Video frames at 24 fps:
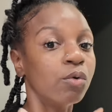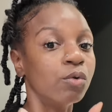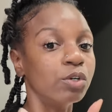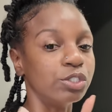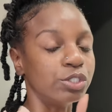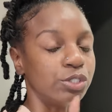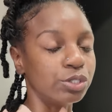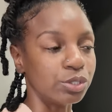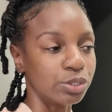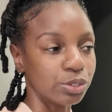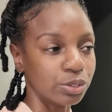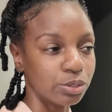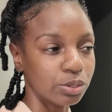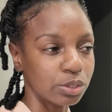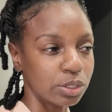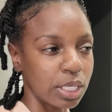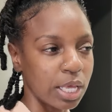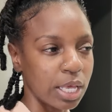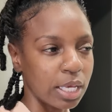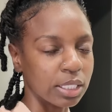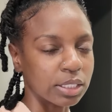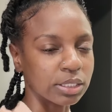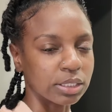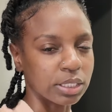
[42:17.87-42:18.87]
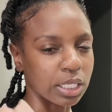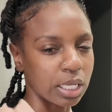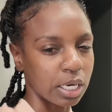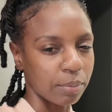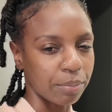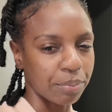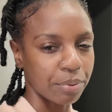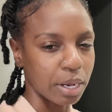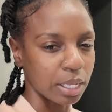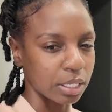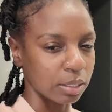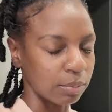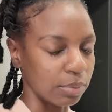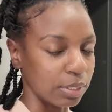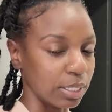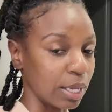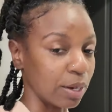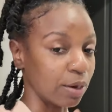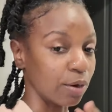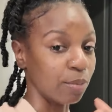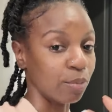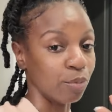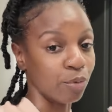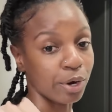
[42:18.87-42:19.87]
which is Tuesday, because that'll probably be
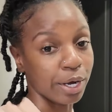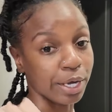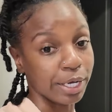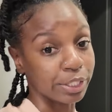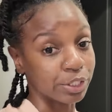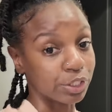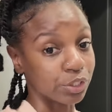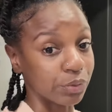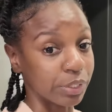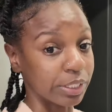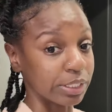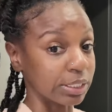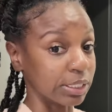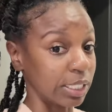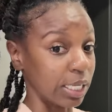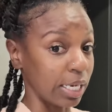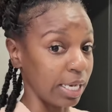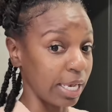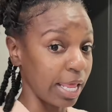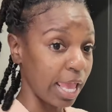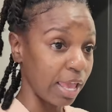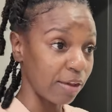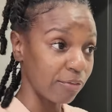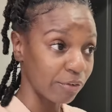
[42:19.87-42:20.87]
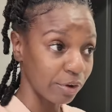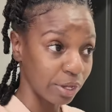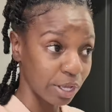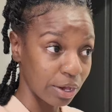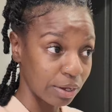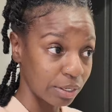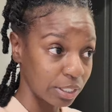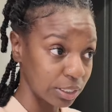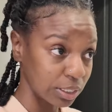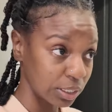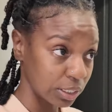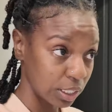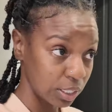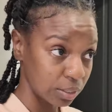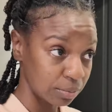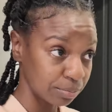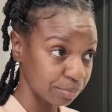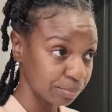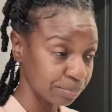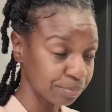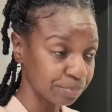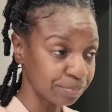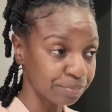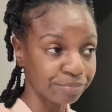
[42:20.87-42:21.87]
like a more interesting day for y'all to
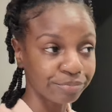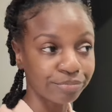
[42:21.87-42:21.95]
see.